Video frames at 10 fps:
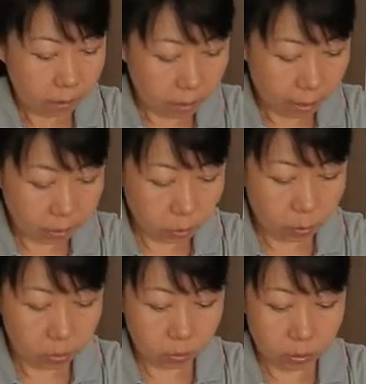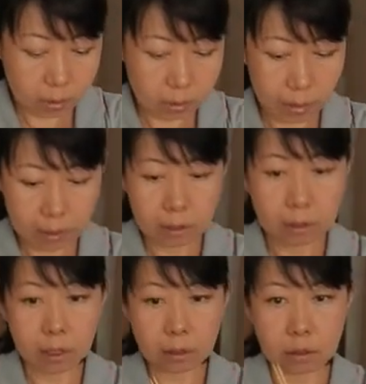Next, we use the satay
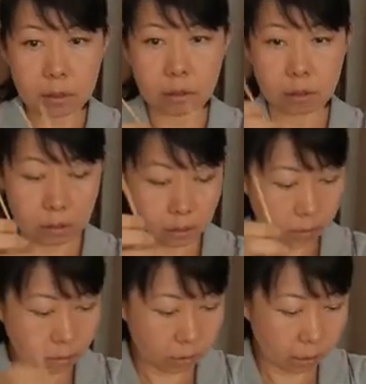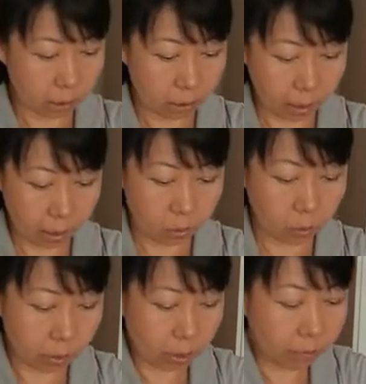sticks, okay, and
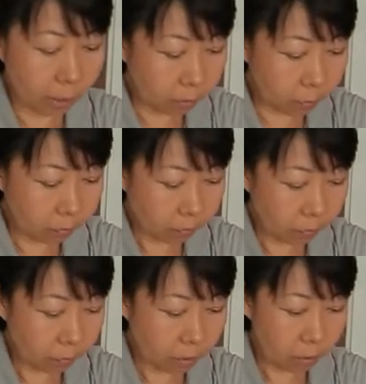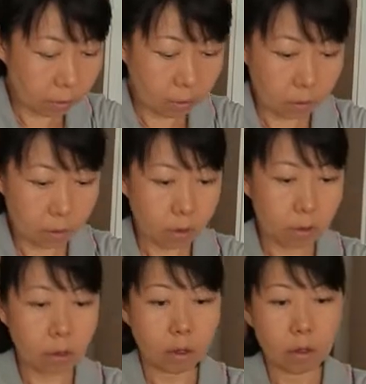you're given
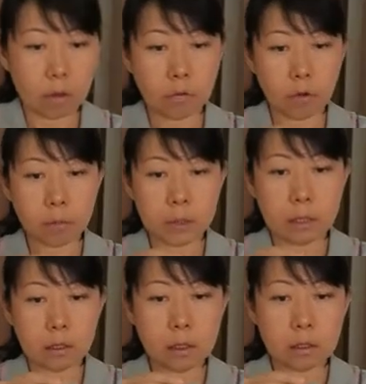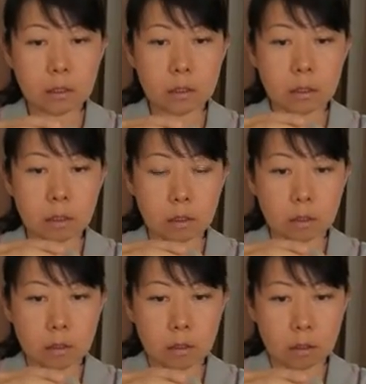4 pieces
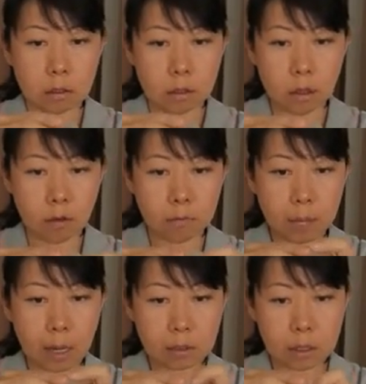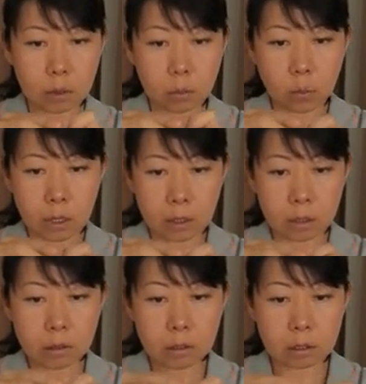of plastic
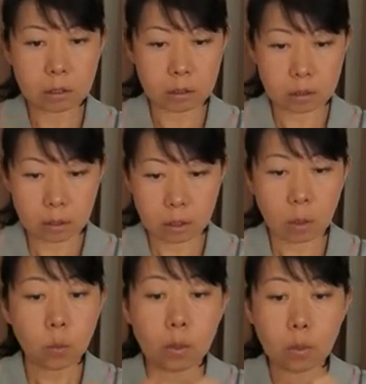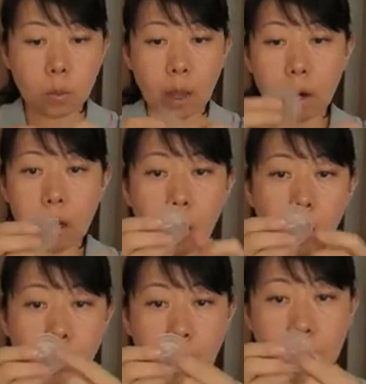wheels where a
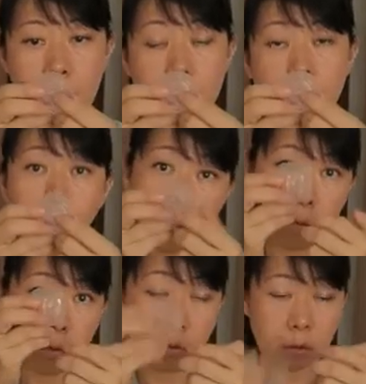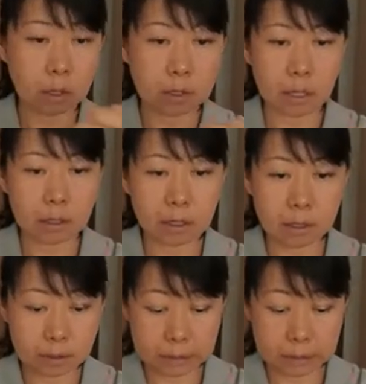hole has been poked through the center.